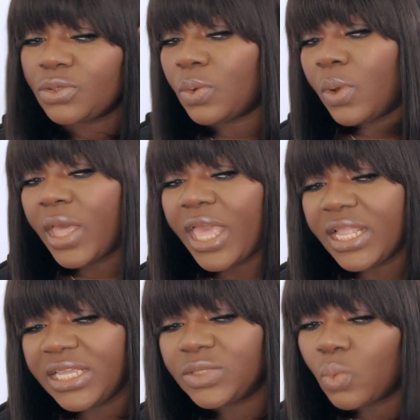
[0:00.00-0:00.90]
so
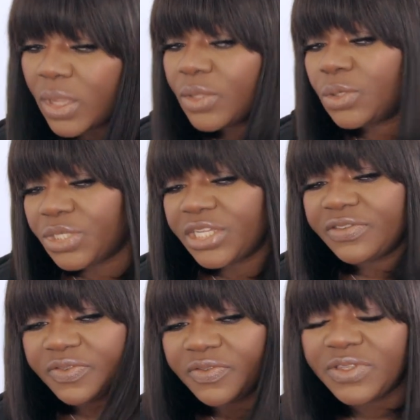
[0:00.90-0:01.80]
it is
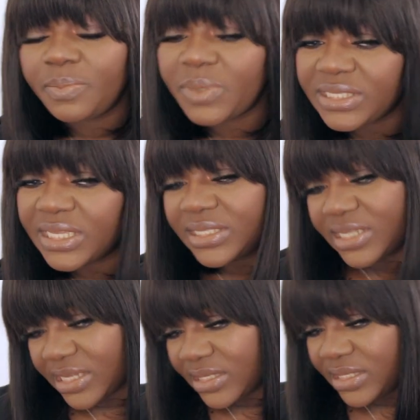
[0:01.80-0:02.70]
150%
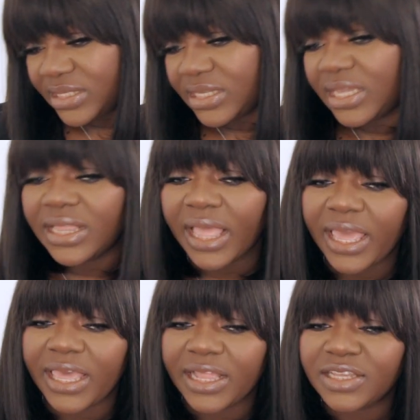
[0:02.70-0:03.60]
density,
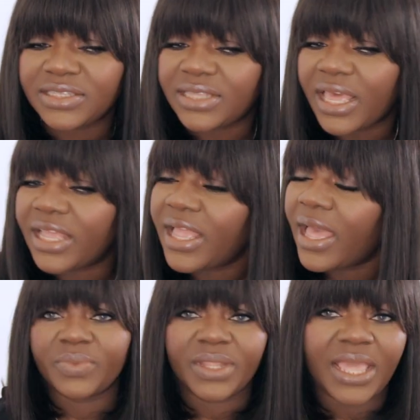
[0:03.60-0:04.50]
like I earlier said.
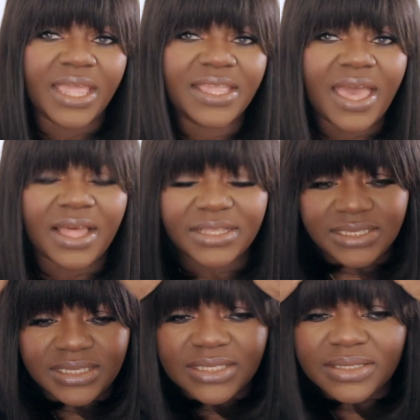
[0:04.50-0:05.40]
And yeah,
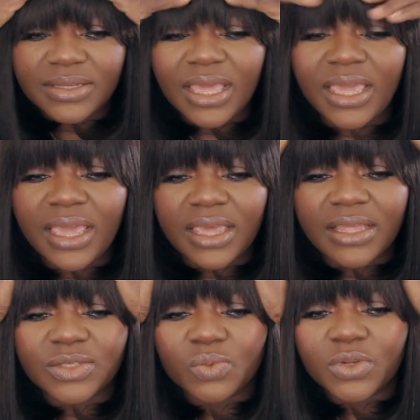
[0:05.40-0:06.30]
this is
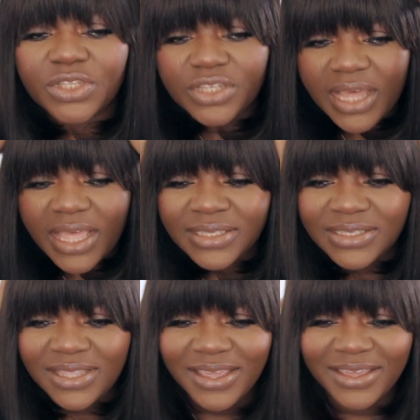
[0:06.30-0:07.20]
it. What do you
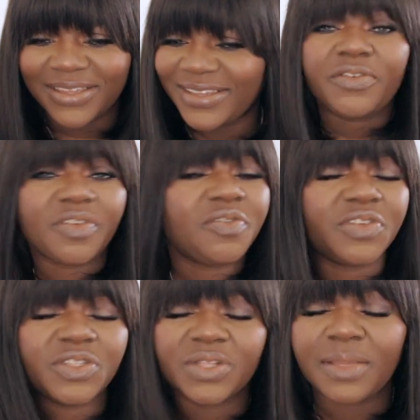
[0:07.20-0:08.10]
guys think? Feel
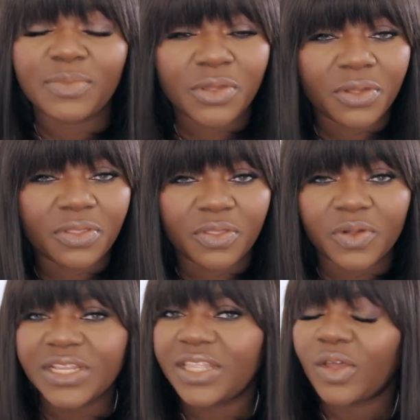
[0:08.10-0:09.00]
free to let me know your
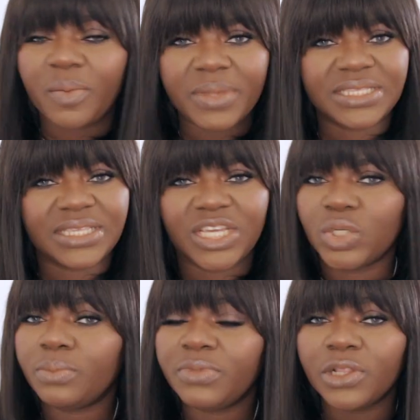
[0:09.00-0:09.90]
thought in the comment
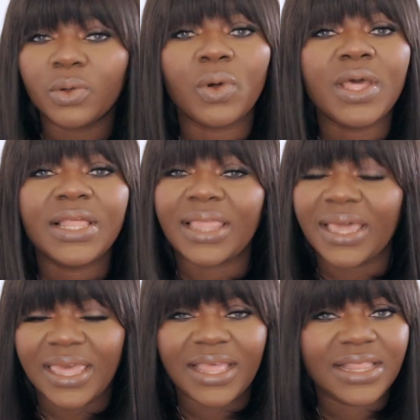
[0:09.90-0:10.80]
section below.
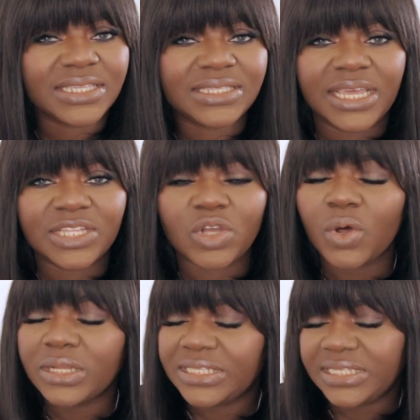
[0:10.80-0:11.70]
Like I earlier said,
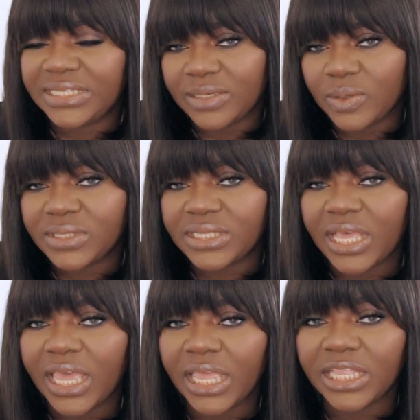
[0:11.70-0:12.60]
all details
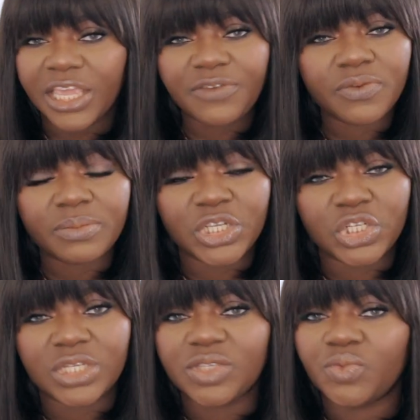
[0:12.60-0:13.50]
and
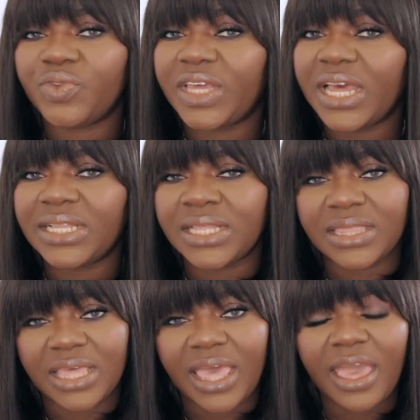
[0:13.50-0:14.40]
informations
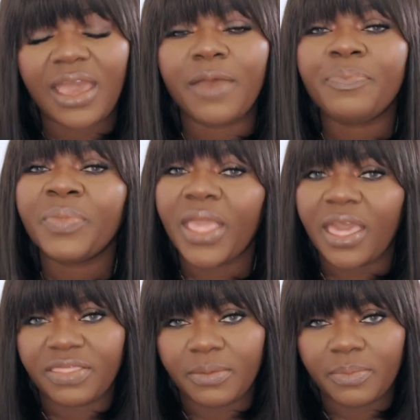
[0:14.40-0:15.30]
regarding the hair
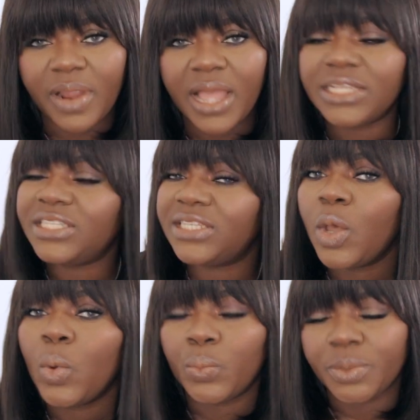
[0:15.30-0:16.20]
and the brand
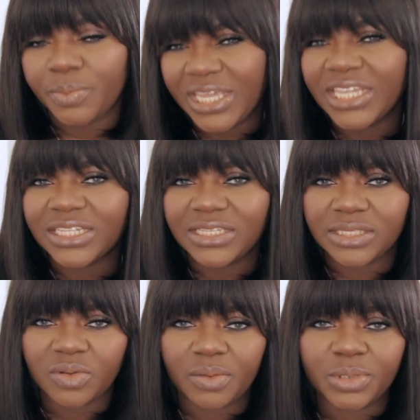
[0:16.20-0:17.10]
will be in the
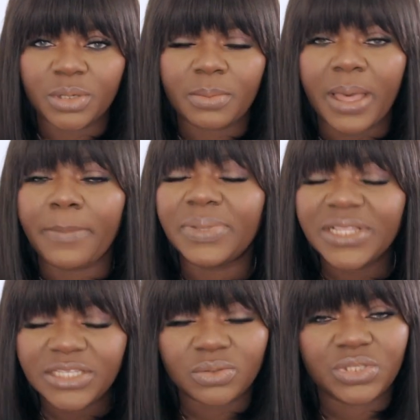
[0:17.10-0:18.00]
description, but
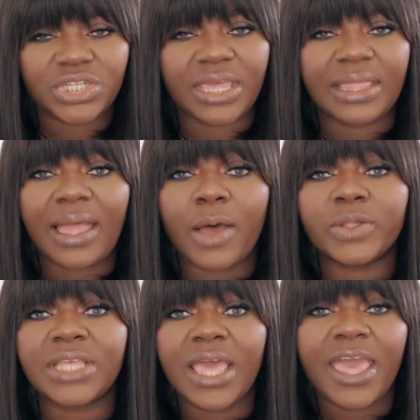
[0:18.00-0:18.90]
please do check it
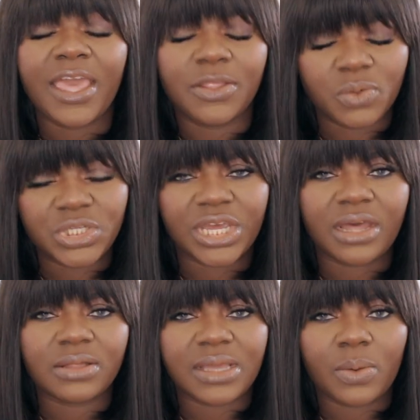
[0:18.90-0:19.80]
out and do
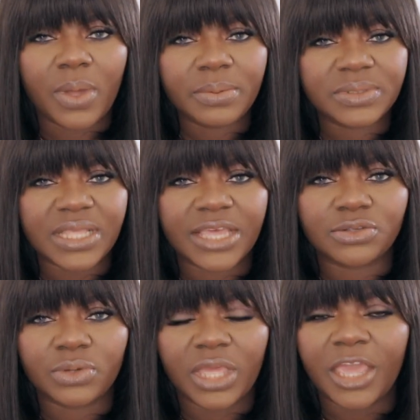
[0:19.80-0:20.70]
check out their
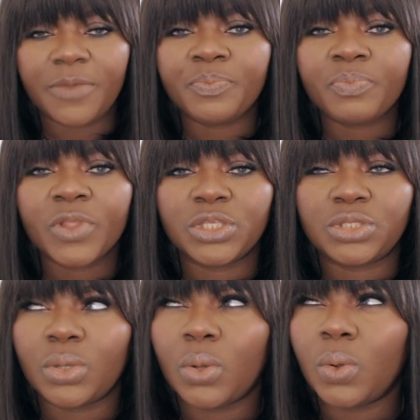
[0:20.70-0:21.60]
website. Okay,
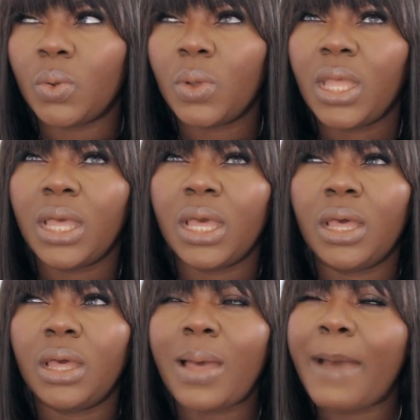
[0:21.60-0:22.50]
so
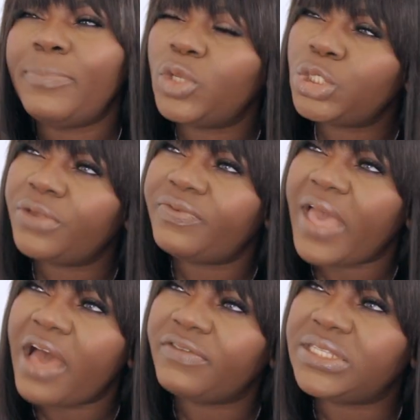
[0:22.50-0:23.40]
I'm not sure if
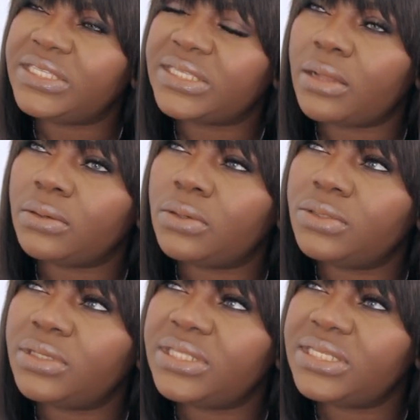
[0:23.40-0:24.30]
I have a discount
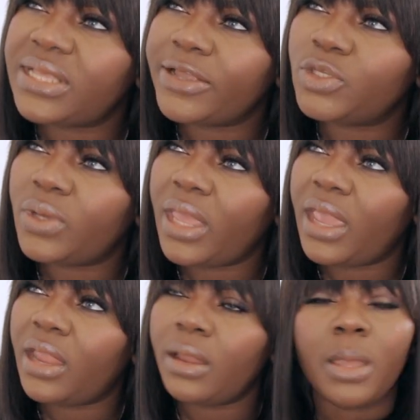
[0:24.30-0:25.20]
code on this actual
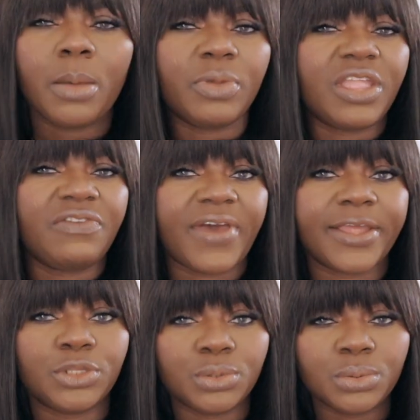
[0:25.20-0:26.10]
hair, but if
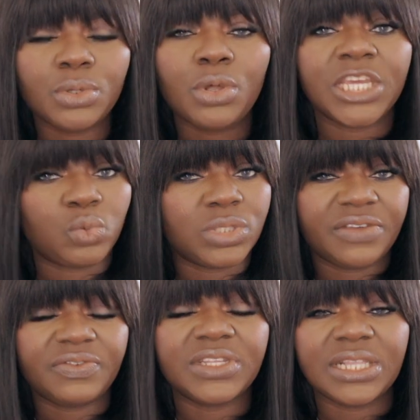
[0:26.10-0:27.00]
I do, it will
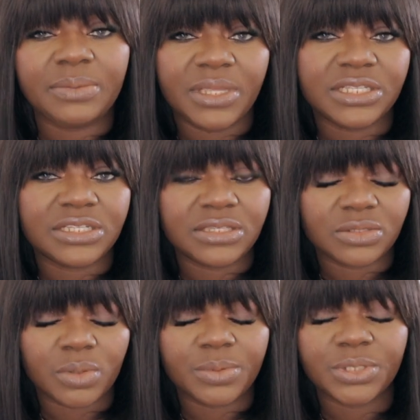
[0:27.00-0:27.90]
definitely be in the
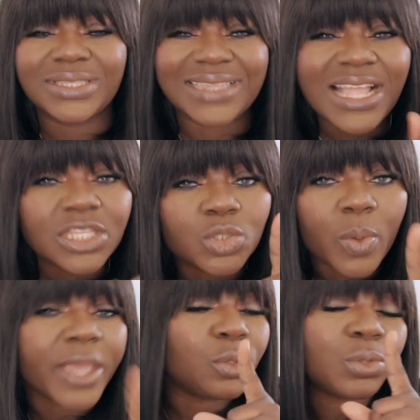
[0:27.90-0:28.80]
description. That's
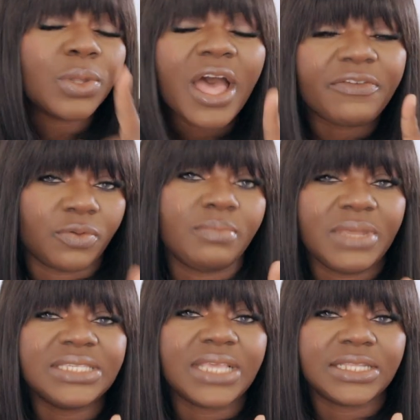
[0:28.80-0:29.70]
why you don't have to
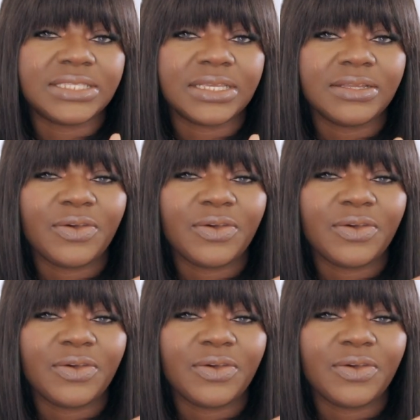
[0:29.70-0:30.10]
miss it.